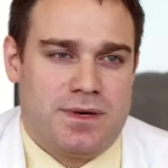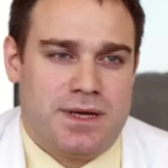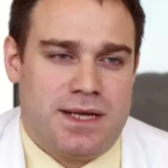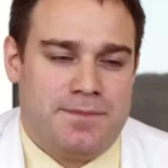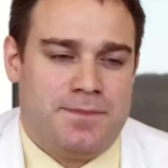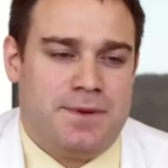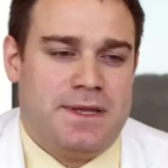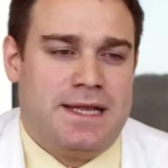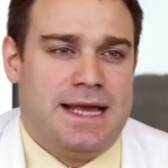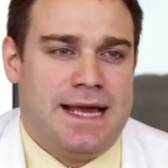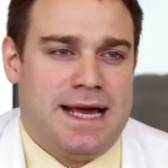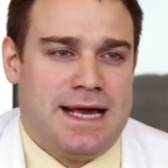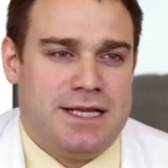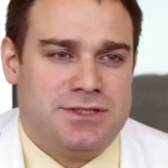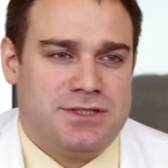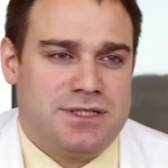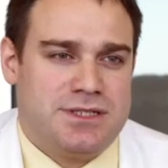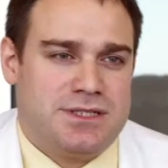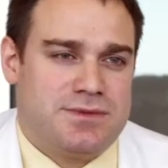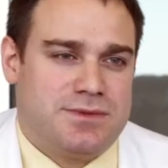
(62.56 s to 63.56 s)
In
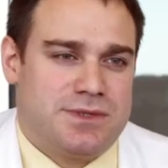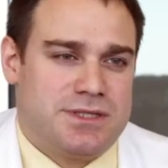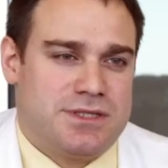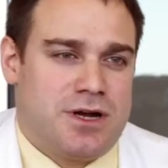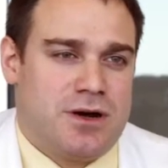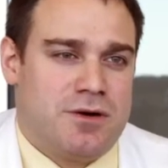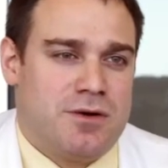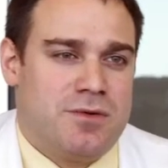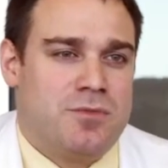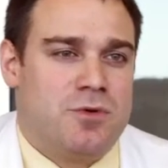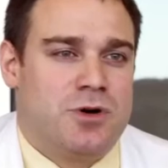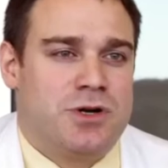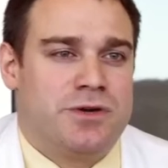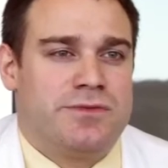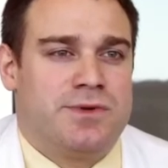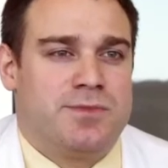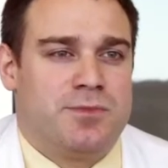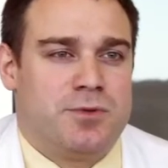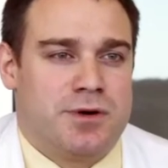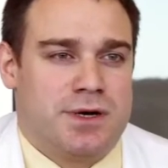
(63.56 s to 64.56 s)
pediatrics, we start with morning
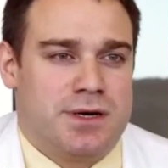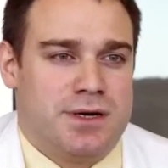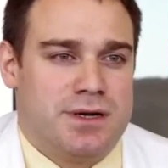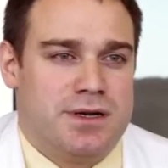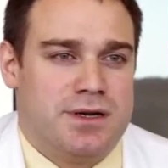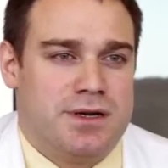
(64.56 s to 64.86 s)
report.